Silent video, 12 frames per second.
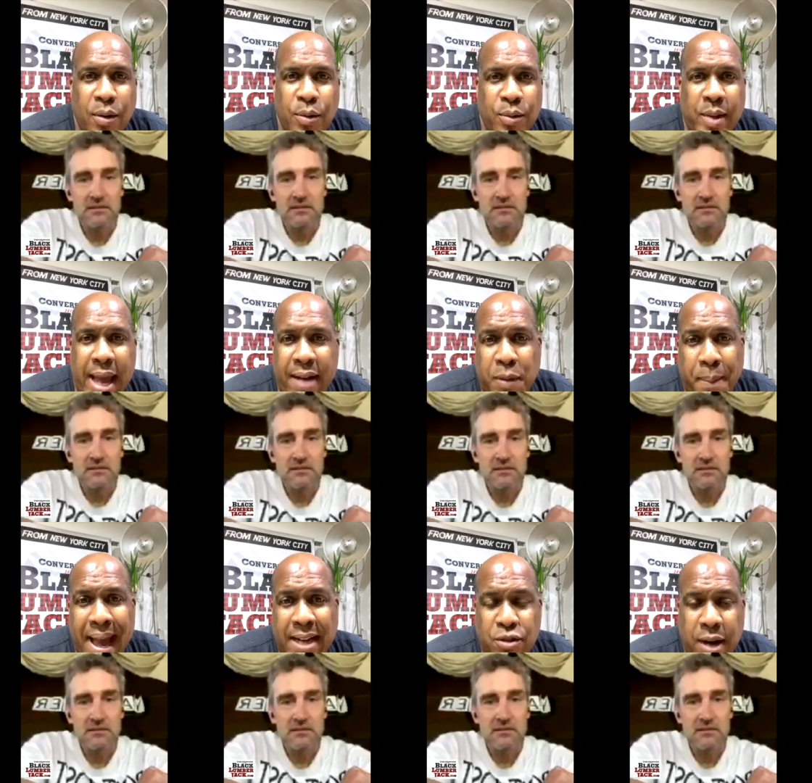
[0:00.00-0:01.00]
Speaker 1: they have to
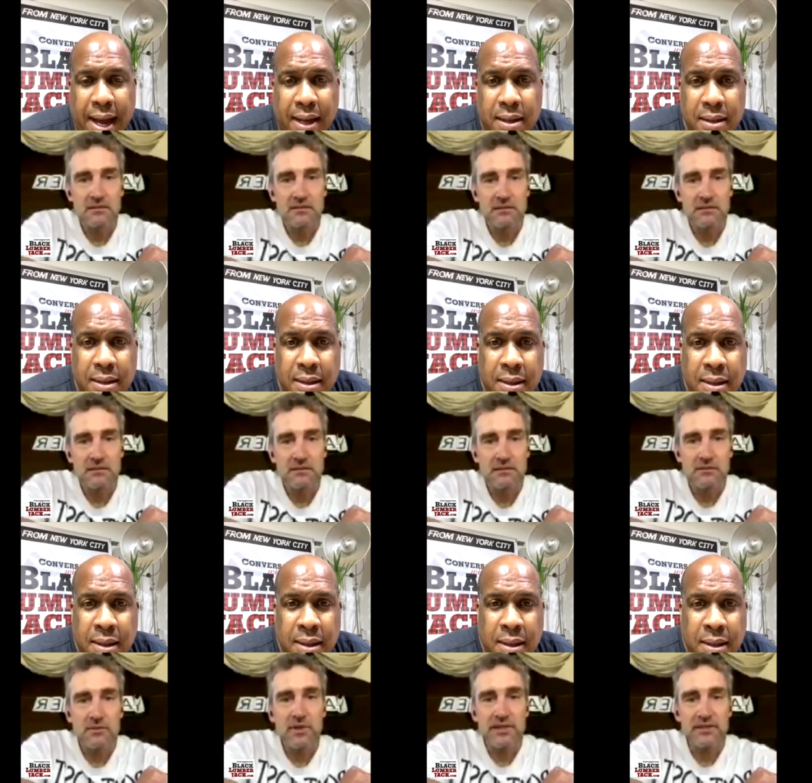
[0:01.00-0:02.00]
backtrack.
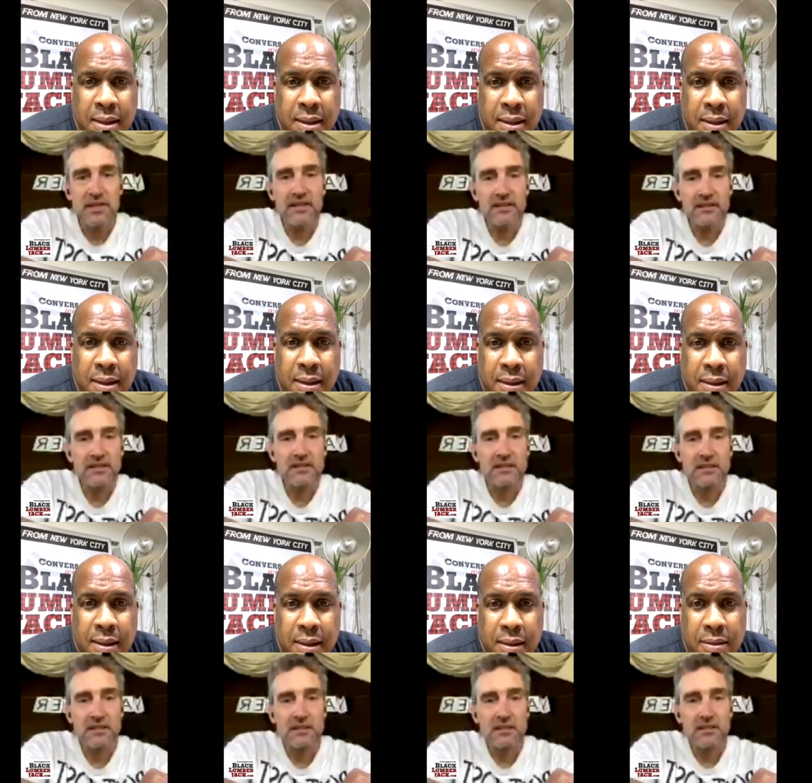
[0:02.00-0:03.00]
Right. Exactly.
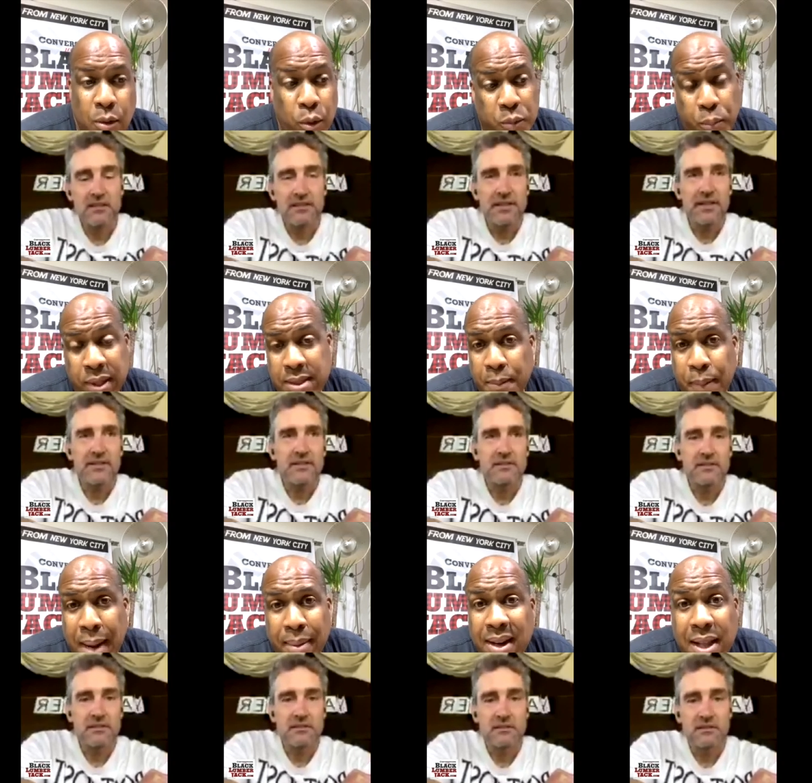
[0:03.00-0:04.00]
So we're yeah. probably
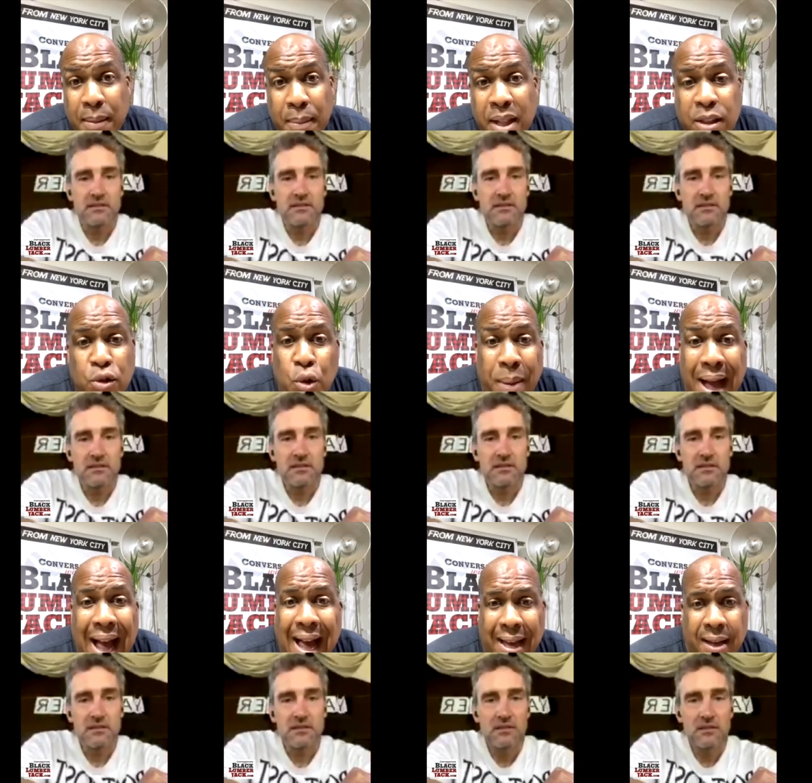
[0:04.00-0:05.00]
another month or two behind.
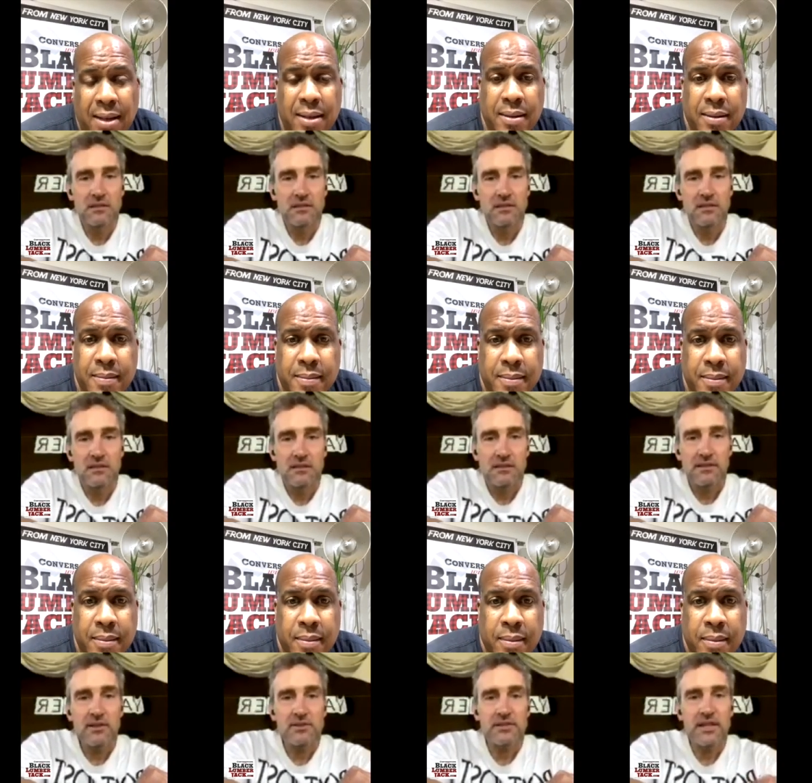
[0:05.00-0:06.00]
Speaker 2: Oh,
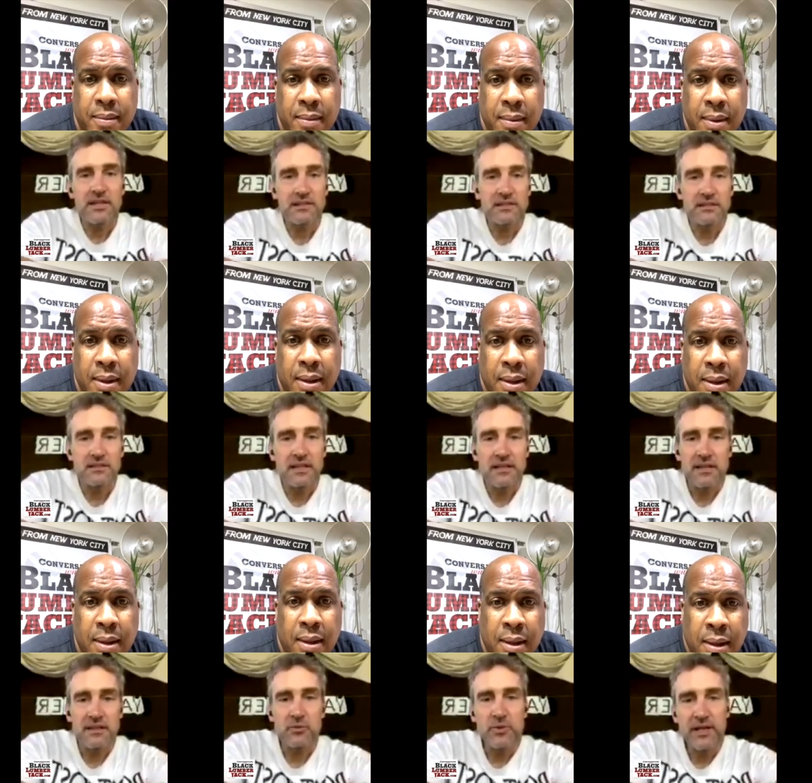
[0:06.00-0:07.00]
exactly. And like
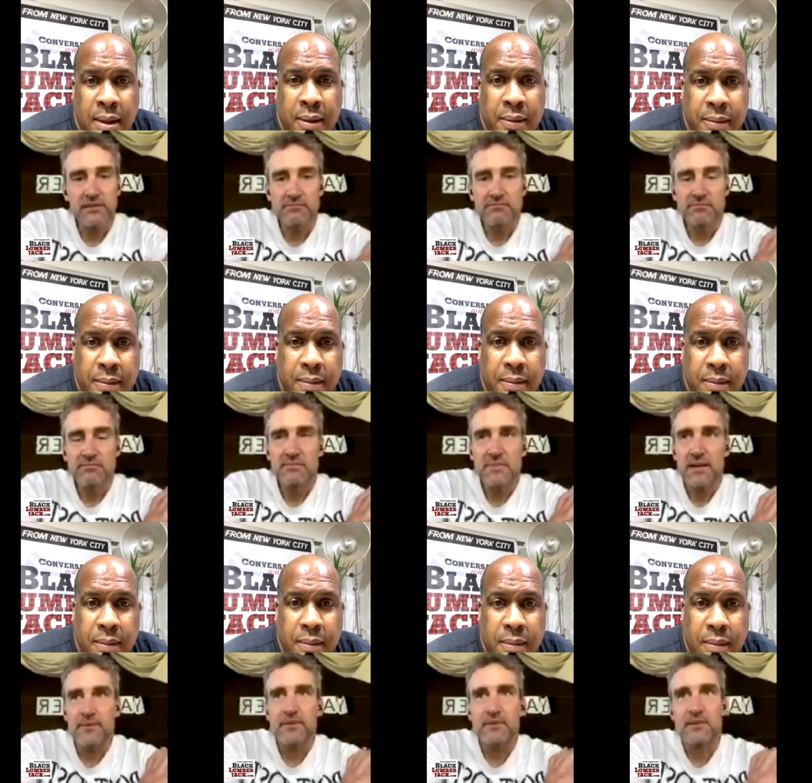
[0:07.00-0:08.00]
we had, I
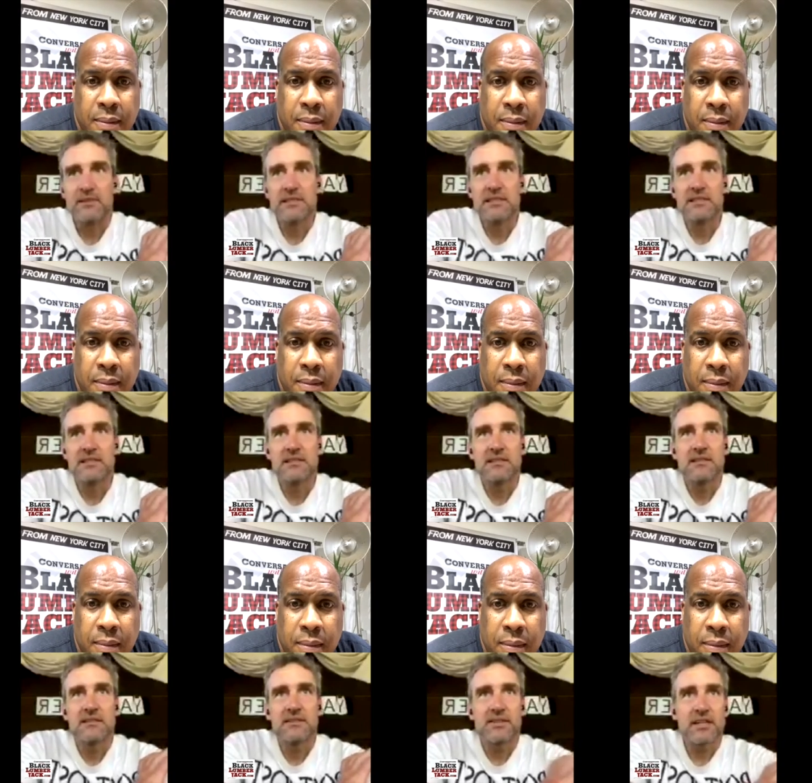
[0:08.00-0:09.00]
mean,
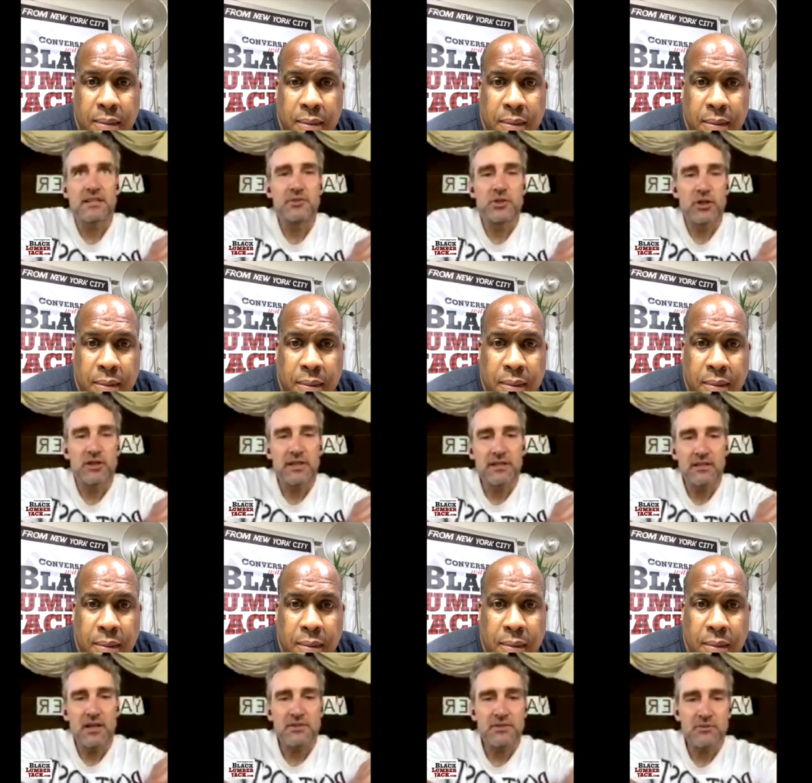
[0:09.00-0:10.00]
you gotta love New York
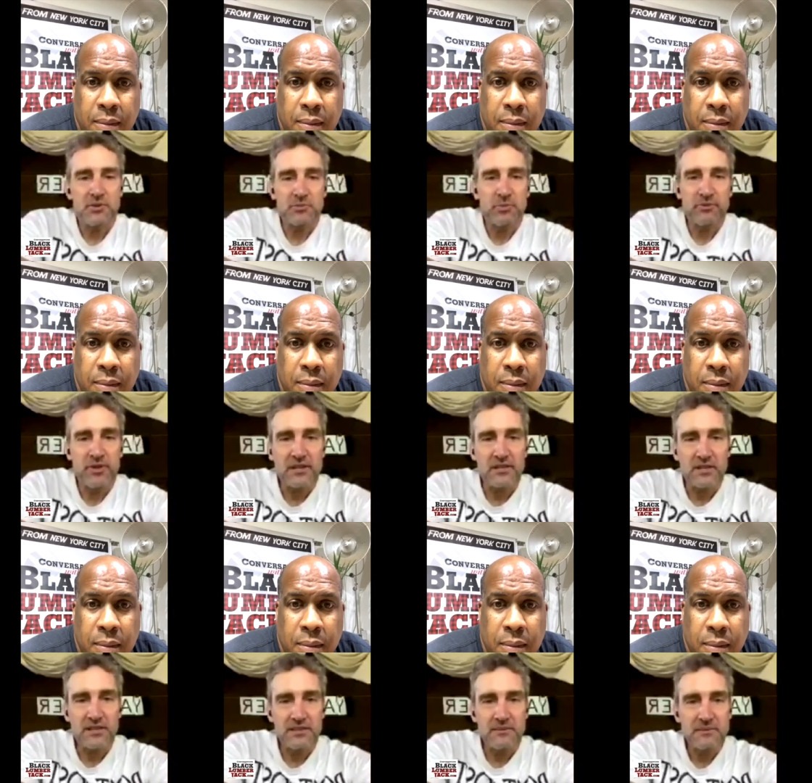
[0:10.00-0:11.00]
also for his
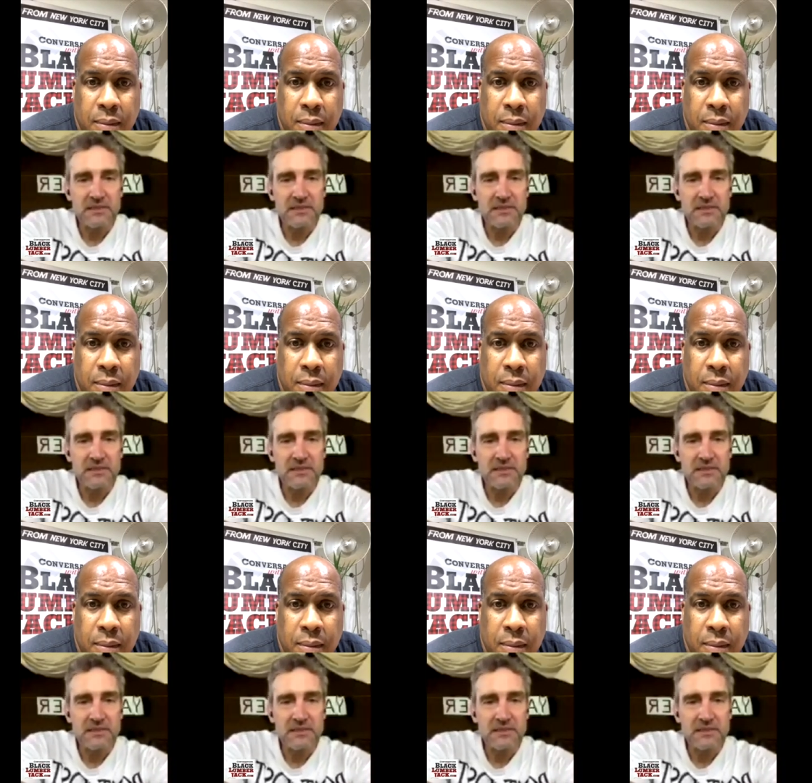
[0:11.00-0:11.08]
professionalism.